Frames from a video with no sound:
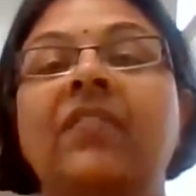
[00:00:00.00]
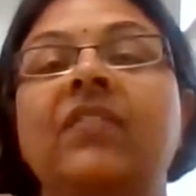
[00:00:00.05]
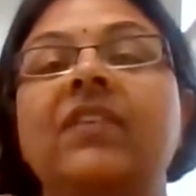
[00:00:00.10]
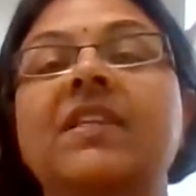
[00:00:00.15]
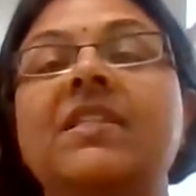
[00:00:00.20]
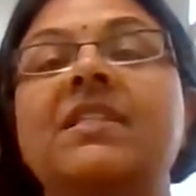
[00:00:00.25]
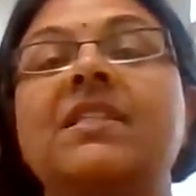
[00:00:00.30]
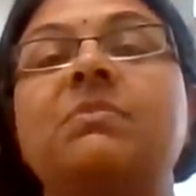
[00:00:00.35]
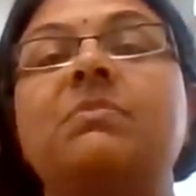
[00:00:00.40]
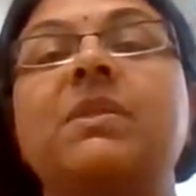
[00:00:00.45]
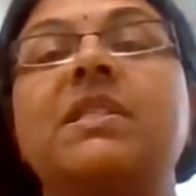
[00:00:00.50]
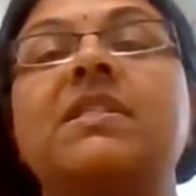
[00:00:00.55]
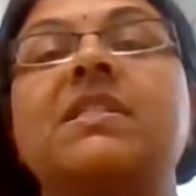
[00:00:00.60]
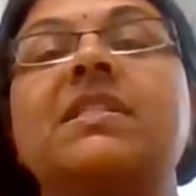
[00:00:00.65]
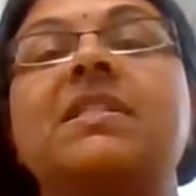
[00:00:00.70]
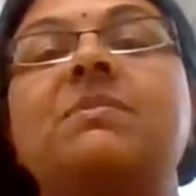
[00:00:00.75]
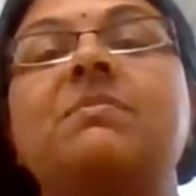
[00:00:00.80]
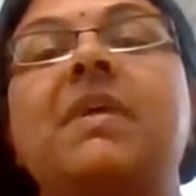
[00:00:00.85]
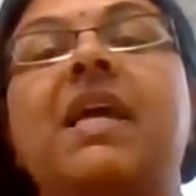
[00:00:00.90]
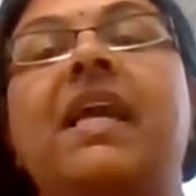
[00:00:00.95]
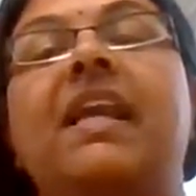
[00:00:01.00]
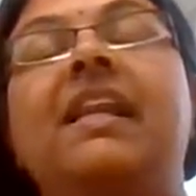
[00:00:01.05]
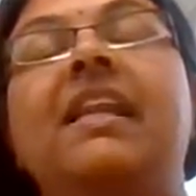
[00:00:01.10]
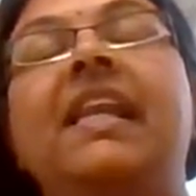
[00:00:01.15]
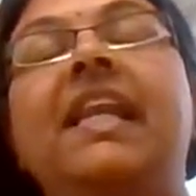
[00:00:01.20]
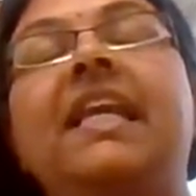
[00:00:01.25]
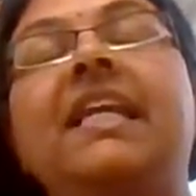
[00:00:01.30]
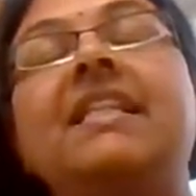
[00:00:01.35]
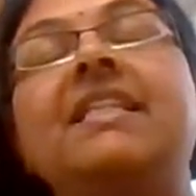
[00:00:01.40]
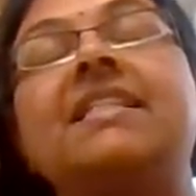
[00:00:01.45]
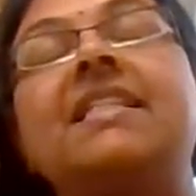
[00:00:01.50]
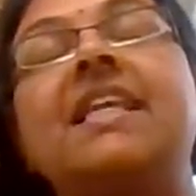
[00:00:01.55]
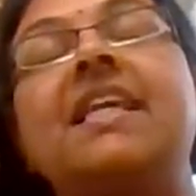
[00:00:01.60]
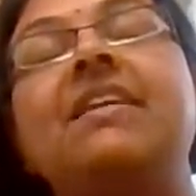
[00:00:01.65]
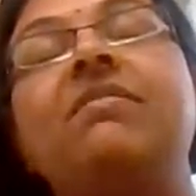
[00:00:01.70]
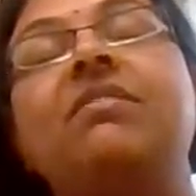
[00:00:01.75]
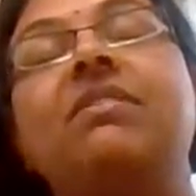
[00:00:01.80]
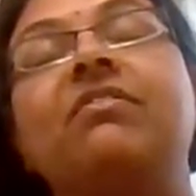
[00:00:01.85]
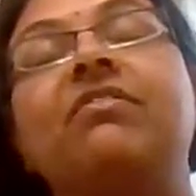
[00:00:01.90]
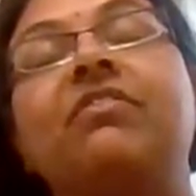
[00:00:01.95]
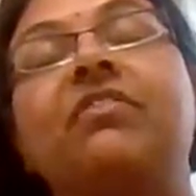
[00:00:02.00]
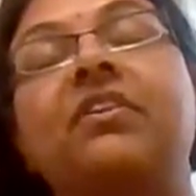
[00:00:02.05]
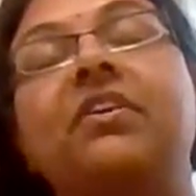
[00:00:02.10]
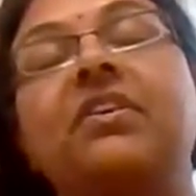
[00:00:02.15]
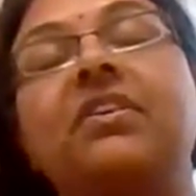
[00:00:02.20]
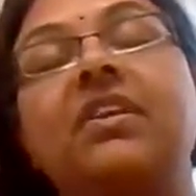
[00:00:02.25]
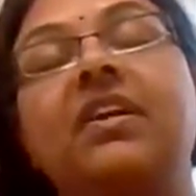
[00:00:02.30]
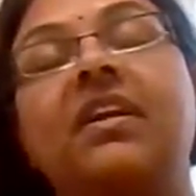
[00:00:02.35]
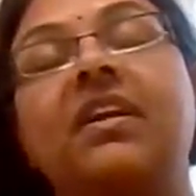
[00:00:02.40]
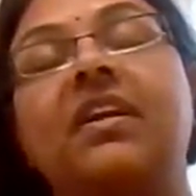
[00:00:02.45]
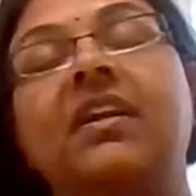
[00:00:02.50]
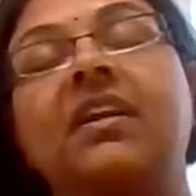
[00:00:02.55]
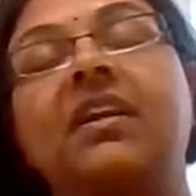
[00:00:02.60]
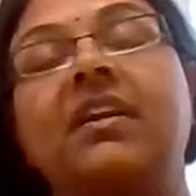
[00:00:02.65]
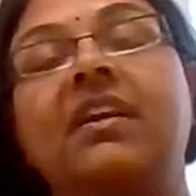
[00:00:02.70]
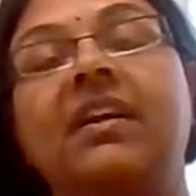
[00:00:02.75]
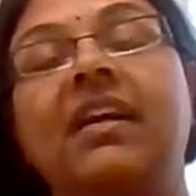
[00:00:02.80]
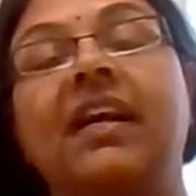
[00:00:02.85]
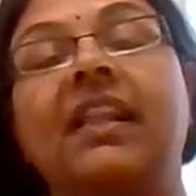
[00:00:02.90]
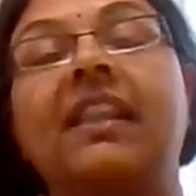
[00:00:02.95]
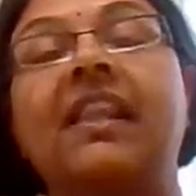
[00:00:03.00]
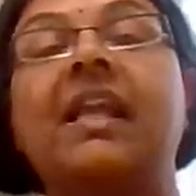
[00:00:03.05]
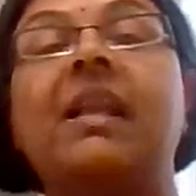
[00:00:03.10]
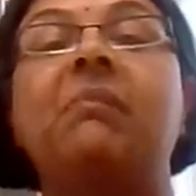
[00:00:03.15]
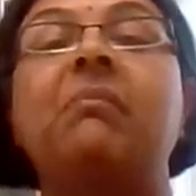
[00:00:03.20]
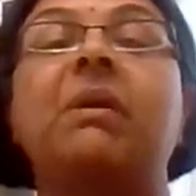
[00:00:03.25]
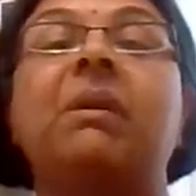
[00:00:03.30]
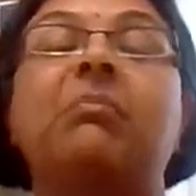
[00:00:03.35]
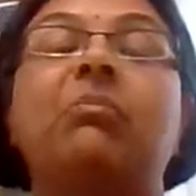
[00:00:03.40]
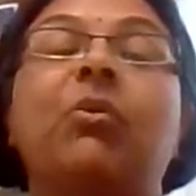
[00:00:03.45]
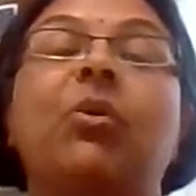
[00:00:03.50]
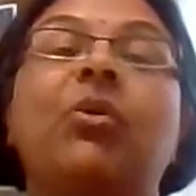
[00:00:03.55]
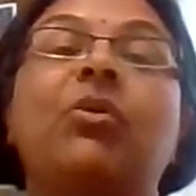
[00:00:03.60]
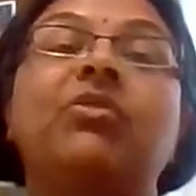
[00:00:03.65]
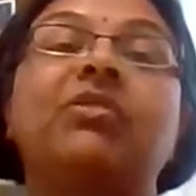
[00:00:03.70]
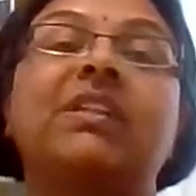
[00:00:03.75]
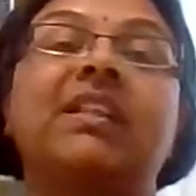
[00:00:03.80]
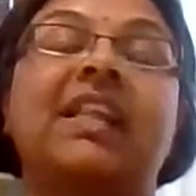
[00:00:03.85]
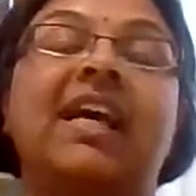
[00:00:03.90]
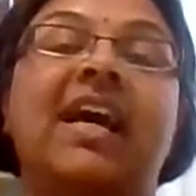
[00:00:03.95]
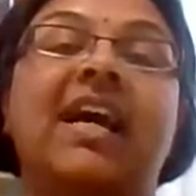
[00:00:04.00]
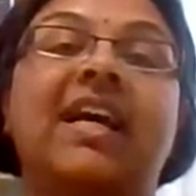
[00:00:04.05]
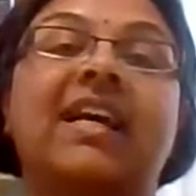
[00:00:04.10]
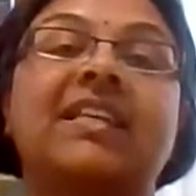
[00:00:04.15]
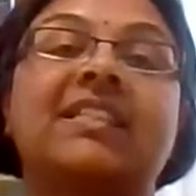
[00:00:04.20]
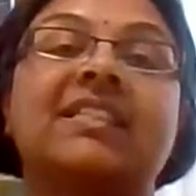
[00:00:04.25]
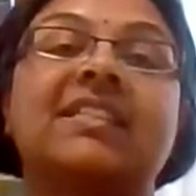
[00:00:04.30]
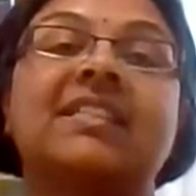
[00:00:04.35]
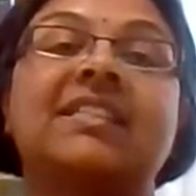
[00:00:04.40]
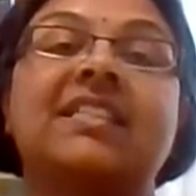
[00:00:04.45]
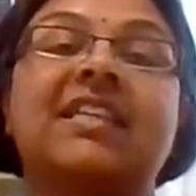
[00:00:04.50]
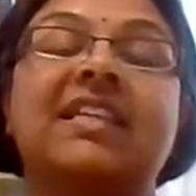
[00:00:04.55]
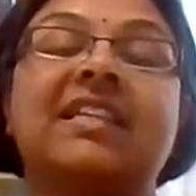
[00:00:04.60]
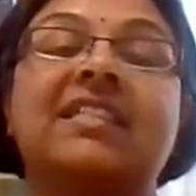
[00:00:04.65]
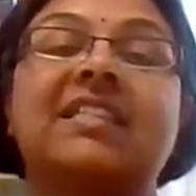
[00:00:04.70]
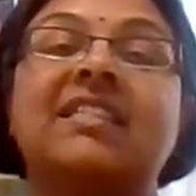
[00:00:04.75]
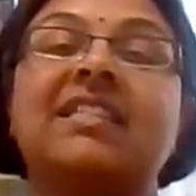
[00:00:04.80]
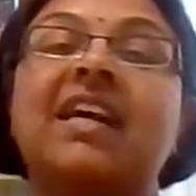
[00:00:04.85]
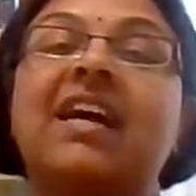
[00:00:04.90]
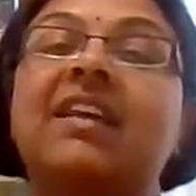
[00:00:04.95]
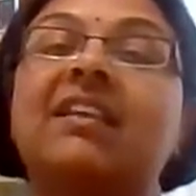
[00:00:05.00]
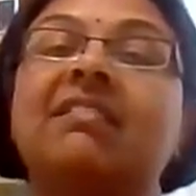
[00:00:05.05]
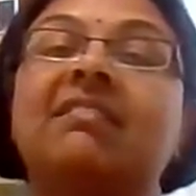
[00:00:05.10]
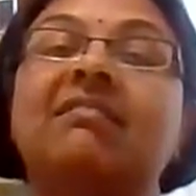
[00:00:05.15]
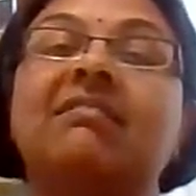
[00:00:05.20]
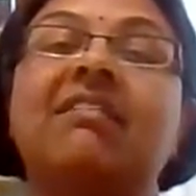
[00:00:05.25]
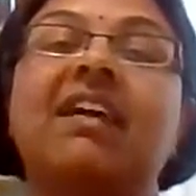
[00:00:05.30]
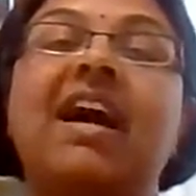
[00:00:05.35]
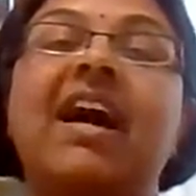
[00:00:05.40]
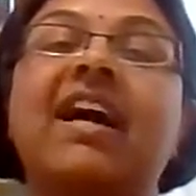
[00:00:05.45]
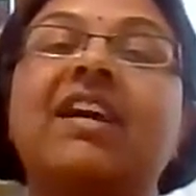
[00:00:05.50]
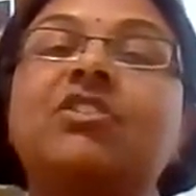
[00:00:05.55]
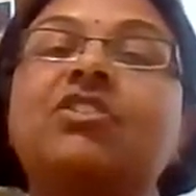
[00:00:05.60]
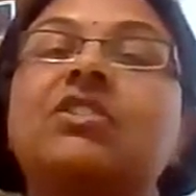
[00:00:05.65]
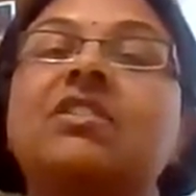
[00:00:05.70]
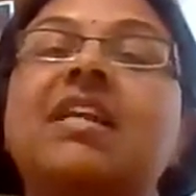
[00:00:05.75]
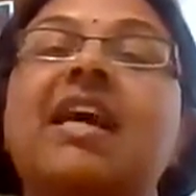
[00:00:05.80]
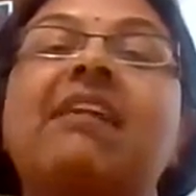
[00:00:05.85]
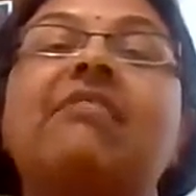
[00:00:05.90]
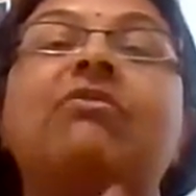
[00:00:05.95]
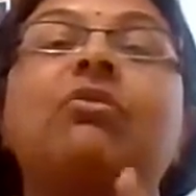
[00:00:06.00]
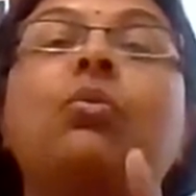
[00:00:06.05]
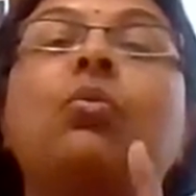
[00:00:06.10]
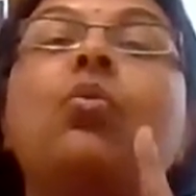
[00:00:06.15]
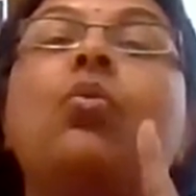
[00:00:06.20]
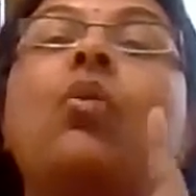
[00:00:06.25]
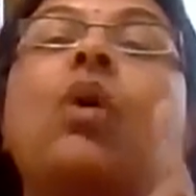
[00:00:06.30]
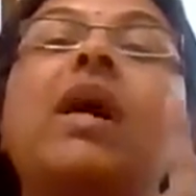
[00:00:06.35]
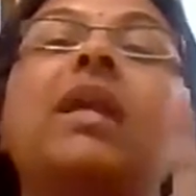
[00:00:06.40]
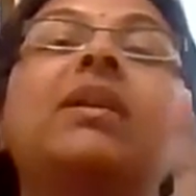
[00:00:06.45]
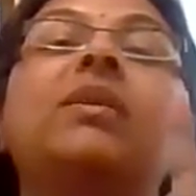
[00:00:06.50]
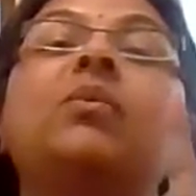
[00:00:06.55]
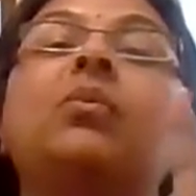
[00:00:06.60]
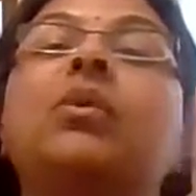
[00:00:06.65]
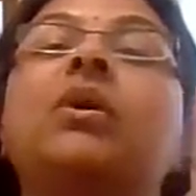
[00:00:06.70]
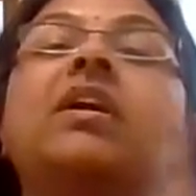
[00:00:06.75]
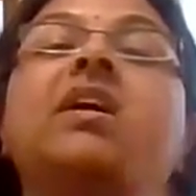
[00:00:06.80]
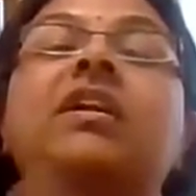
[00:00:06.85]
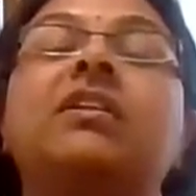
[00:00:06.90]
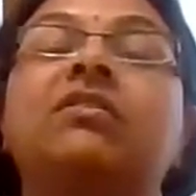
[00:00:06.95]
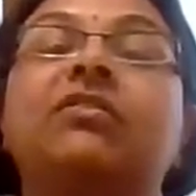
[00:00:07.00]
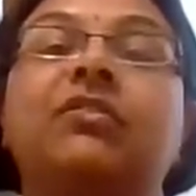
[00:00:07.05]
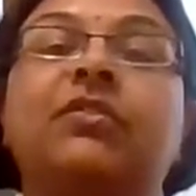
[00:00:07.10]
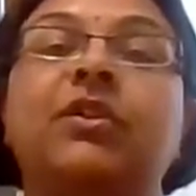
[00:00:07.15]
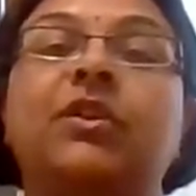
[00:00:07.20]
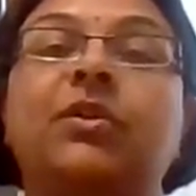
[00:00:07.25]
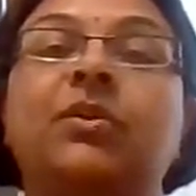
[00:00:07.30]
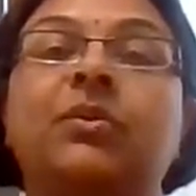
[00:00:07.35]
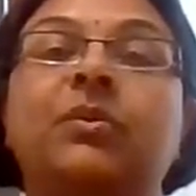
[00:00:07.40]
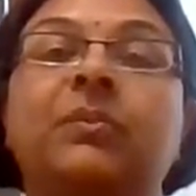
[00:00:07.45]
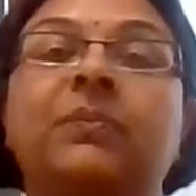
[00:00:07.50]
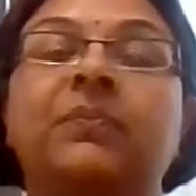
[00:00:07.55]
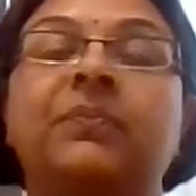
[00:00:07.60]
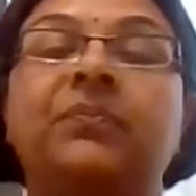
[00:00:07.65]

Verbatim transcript: This businessman leans even further, a little bit more relaxed, and says, Son, I just have one word for you